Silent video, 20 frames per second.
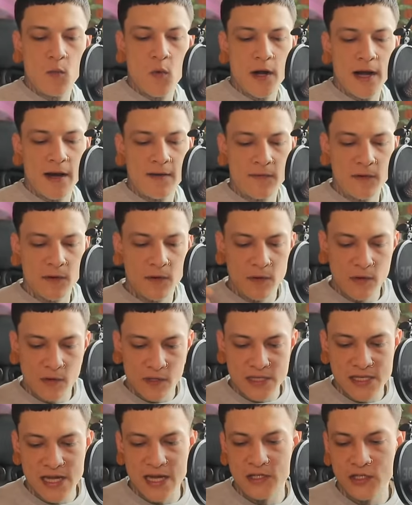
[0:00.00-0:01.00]
whatever
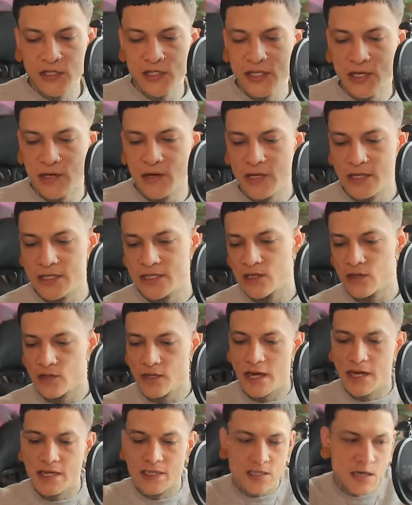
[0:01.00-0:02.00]
Sagittarius
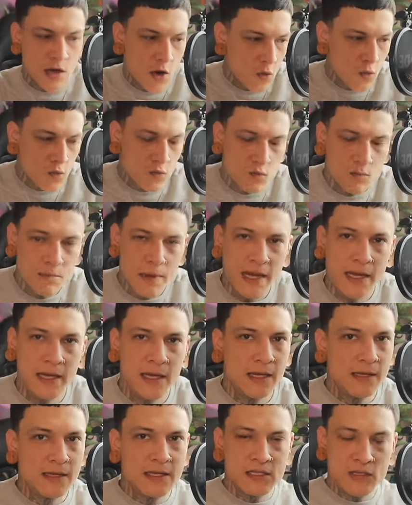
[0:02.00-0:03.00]
creates,
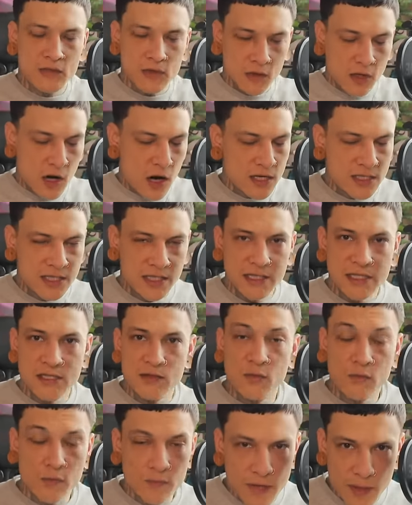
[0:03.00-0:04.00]
causing this
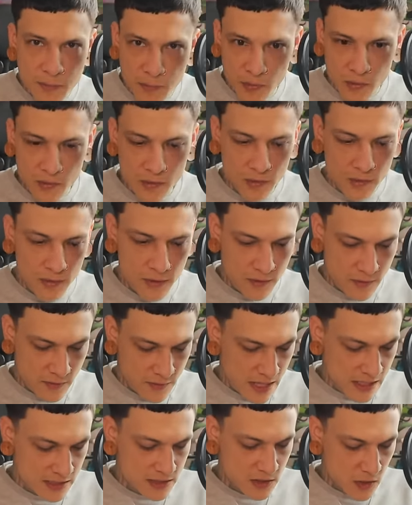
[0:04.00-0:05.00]
ripple
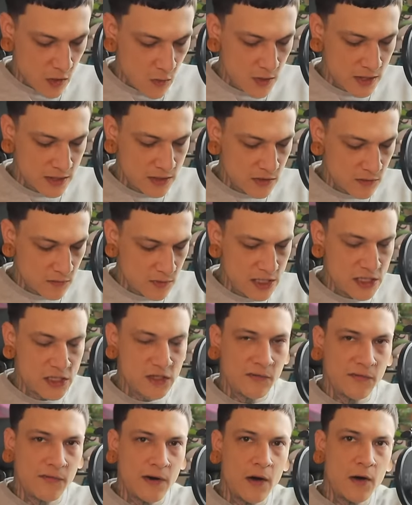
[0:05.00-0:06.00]
that's going to reach
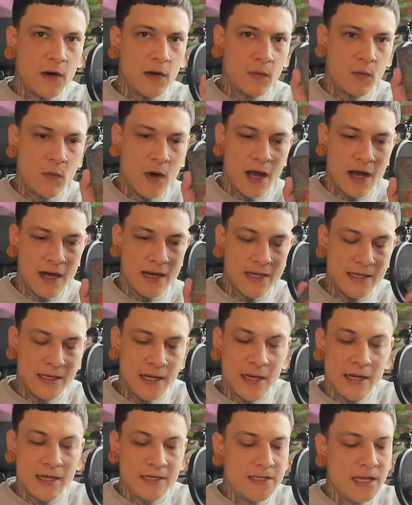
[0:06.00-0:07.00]
far and wide.
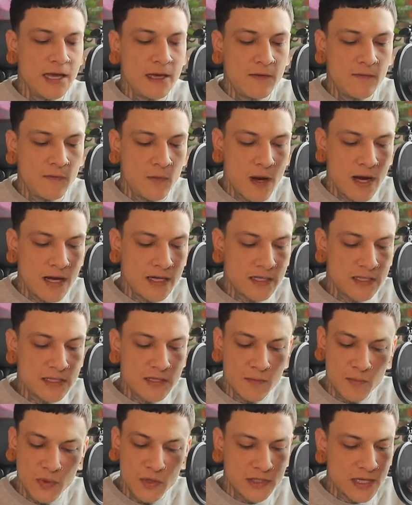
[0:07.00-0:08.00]
Ten of Wands,
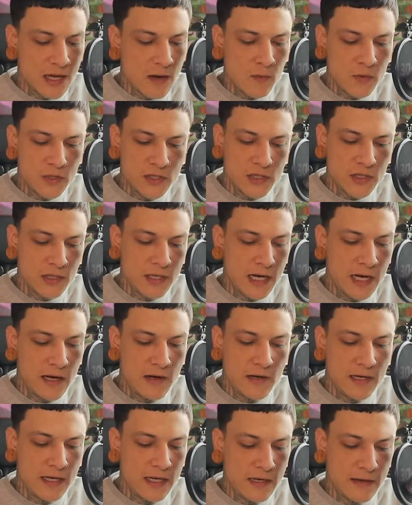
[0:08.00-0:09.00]
put down what you're
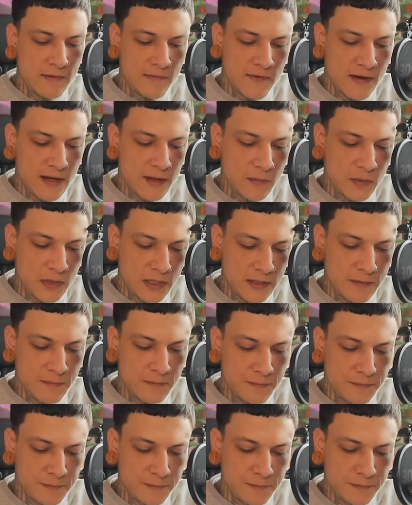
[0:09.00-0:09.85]
carrying, family.